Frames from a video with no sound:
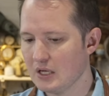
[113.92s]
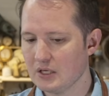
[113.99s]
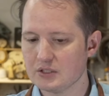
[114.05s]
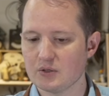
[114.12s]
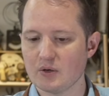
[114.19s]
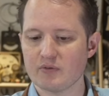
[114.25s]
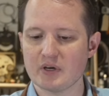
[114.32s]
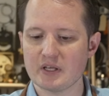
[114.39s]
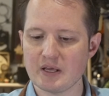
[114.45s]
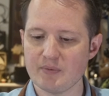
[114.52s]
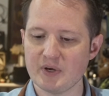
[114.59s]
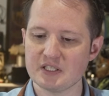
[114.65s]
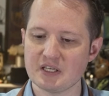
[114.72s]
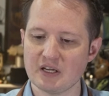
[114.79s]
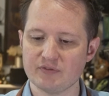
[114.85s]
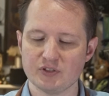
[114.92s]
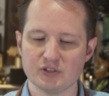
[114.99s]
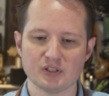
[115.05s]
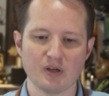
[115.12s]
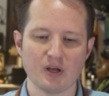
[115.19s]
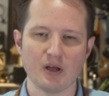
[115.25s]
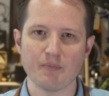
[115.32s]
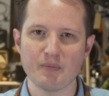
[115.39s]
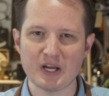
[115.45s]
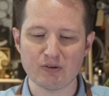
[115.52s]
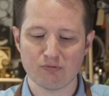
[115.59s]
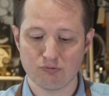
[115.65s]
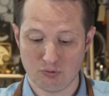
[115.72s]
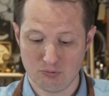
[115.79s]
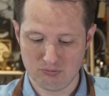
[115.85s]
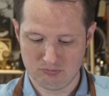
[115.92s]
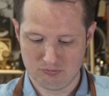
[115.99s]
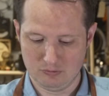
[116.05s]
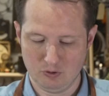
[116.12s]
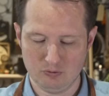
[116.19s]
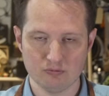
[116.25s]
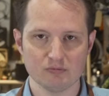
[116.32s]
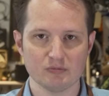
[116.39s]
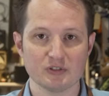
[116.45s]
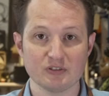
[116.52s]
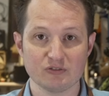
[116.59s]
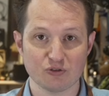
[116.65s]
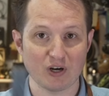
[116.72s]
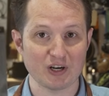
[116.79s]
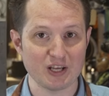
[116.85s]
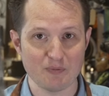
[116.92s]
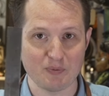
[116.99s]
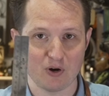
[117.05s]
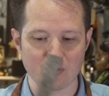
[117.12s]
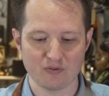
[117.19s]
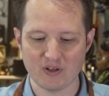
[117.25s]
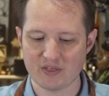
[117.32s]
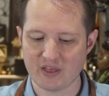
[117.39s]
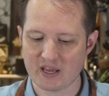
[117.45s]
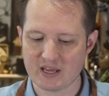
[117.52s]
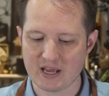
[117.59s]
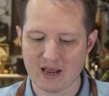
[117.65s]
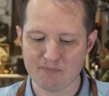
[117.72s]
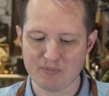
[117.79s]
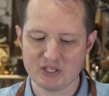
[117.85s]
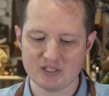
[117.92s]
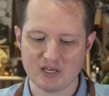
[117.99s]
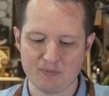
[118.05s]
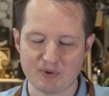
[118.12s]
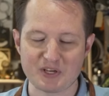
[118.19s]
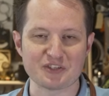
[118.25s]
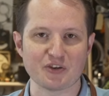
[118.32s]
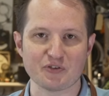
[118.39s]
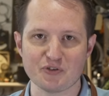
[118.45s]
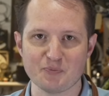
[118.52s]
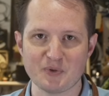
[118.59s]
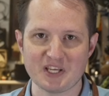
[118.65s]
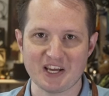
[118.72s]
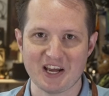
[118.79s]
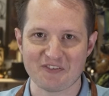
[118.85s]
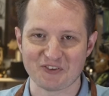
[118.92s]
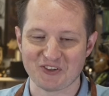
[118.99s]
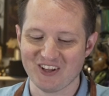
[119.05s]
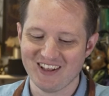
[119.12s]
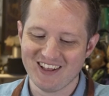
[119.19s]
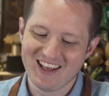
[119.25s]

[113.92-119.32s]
So I'm going to get myself just a metal rule, try and keep hold of it. They can be slippy, so do be careful.